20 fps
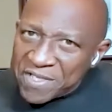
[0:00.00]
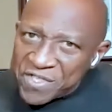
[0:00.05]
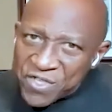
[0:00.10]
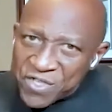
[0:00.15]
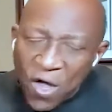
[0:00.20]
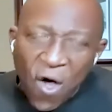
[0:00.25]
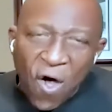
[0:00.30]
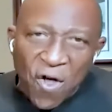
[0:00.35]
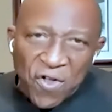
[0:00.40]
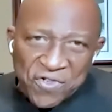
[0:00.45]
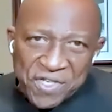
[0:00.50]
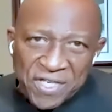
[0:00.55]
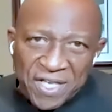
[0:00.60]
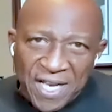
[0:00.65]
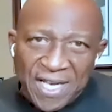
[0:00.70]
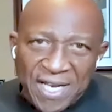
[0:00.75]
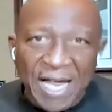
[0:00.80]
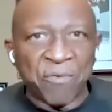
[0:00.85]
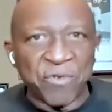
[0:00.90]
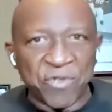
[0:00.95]
sauce. And
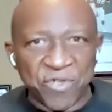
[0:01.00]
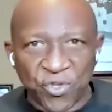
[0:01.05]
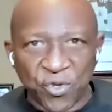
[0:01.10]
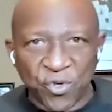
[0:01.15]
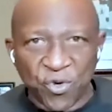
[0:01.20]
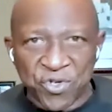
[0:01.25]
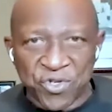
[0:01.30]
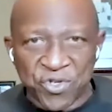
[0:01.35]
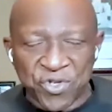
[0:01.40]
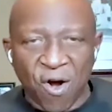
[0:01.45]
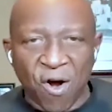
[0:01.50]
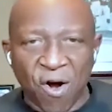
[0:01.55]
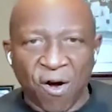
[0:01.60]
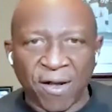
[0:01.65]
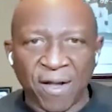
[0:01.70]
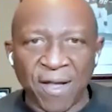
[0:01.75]
then that was George Stark.